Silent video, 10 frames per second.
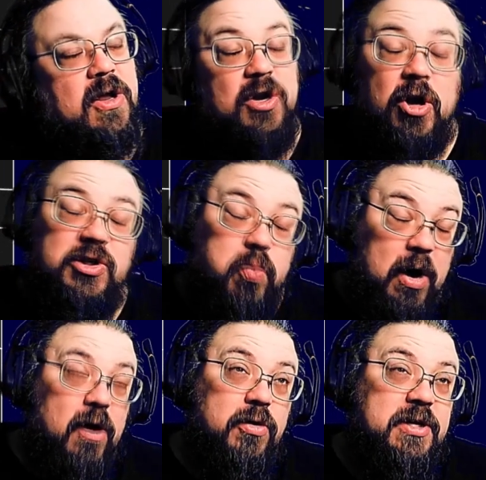Lost
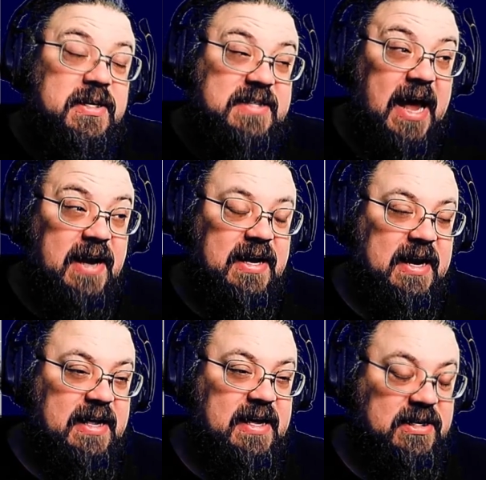World
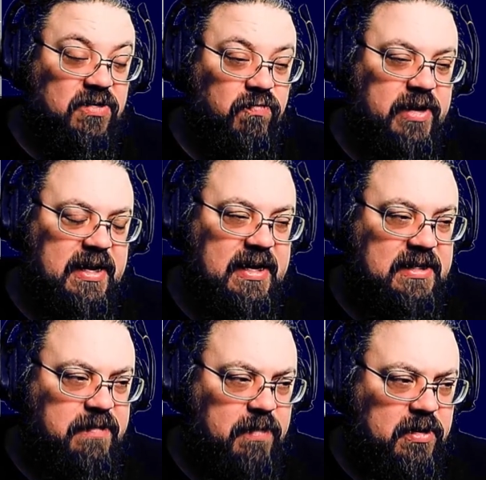technically is a really
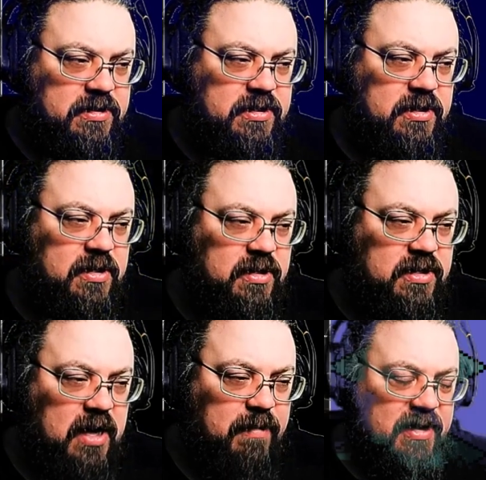easy boss.
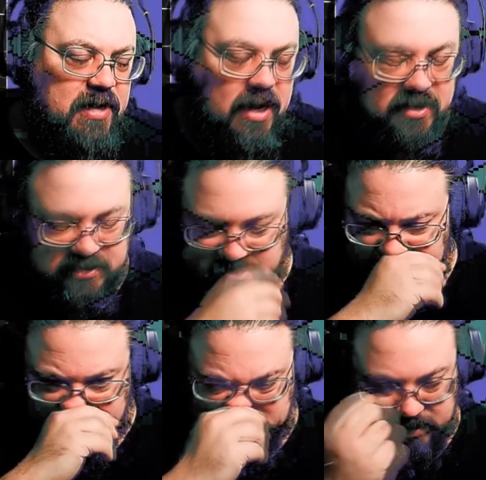I Colors is
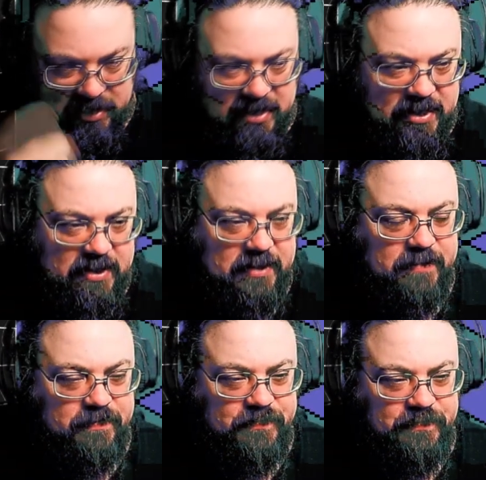an easy.
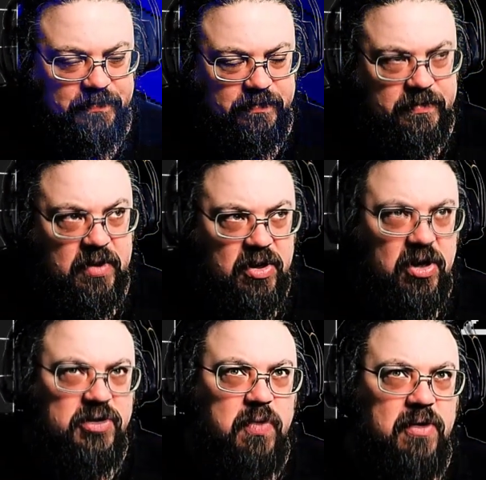
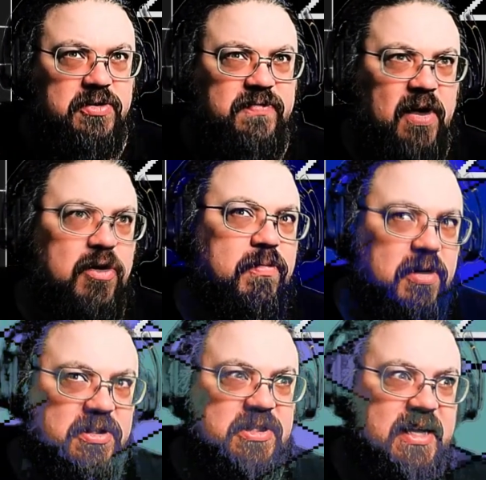Lost World's final
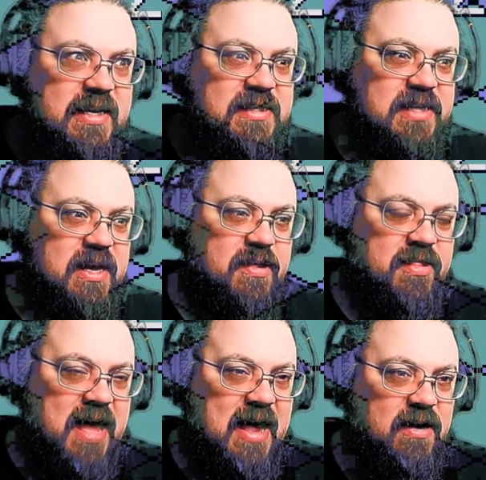boss is easier
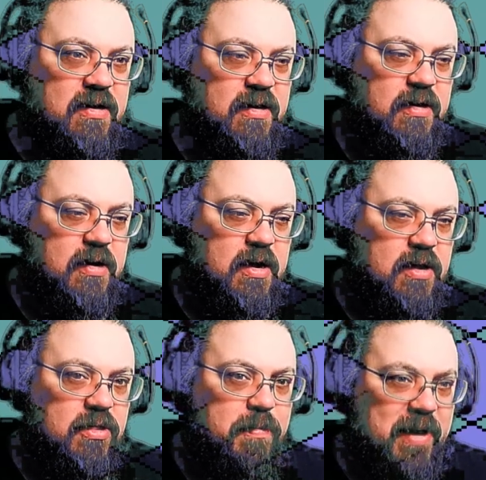than
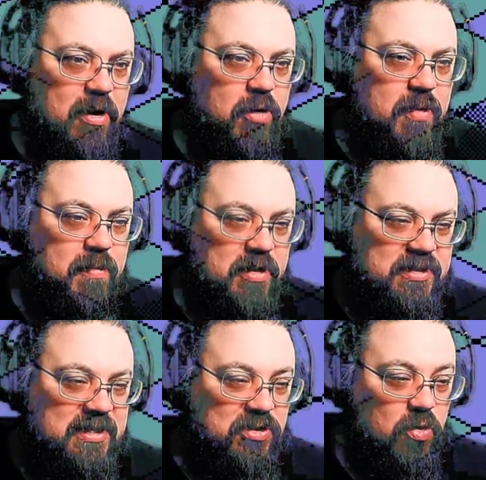the penultimate boss,
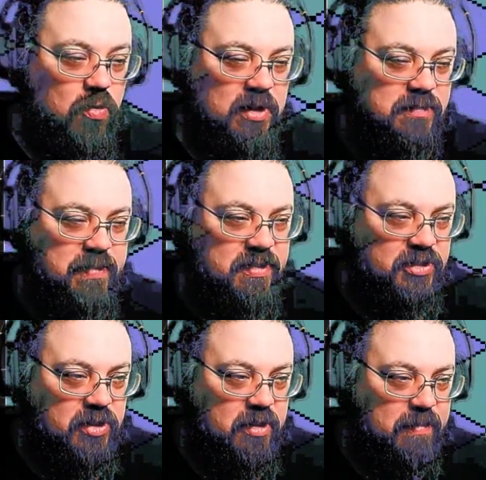and that's always been the
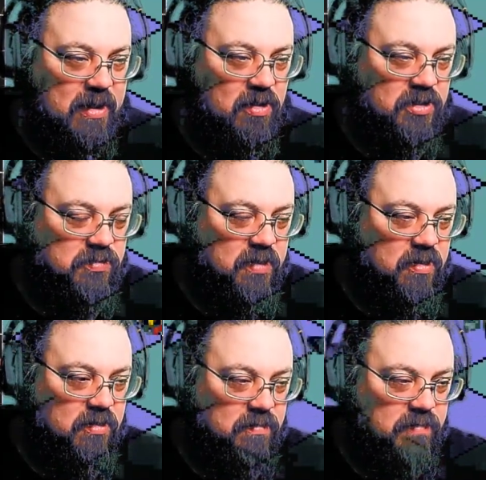joke about Lost
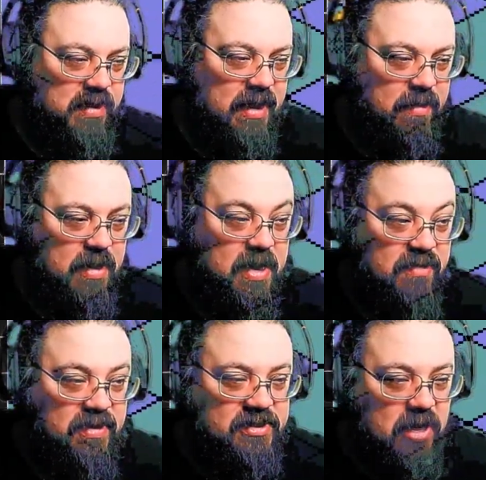World. But yeah,
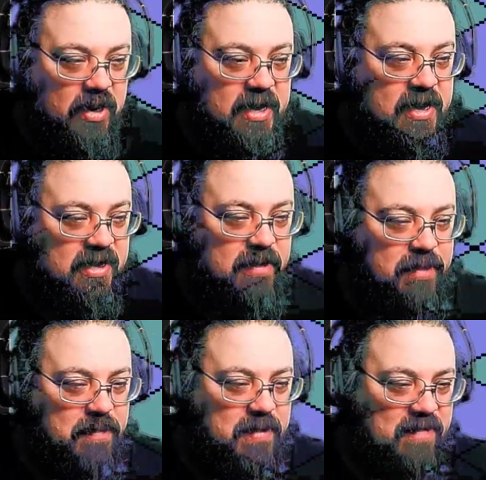this guy can
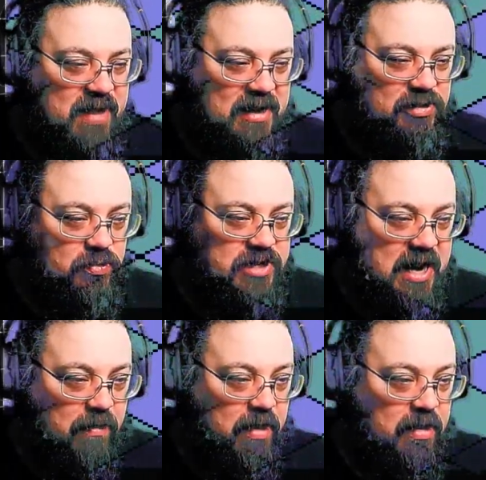be a bit of an actual
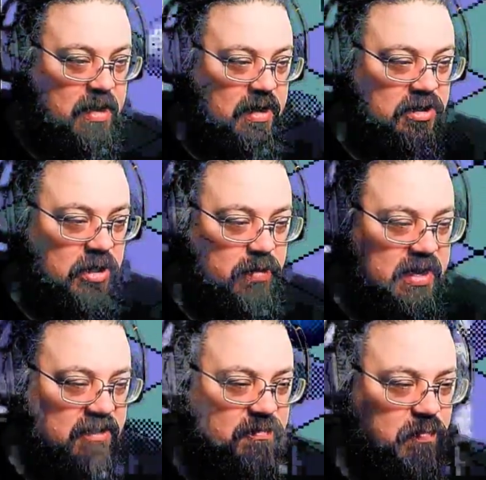terror. So
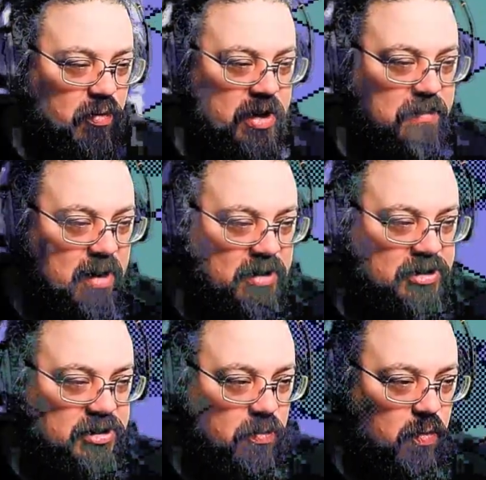he's pretty
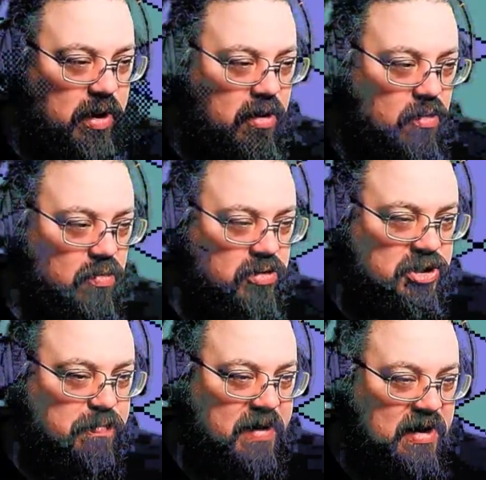much will
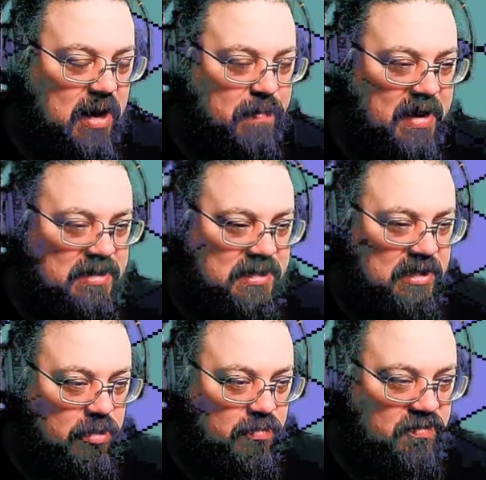speed up as he
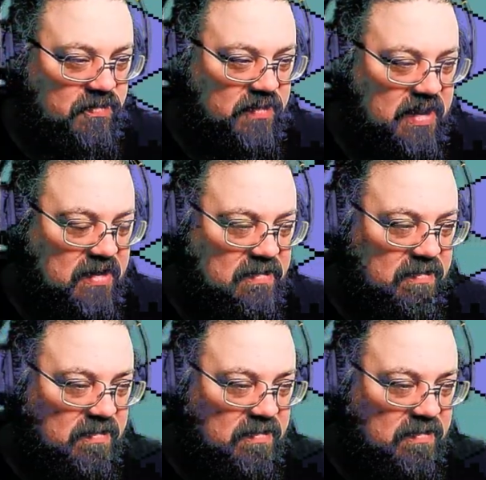loses his.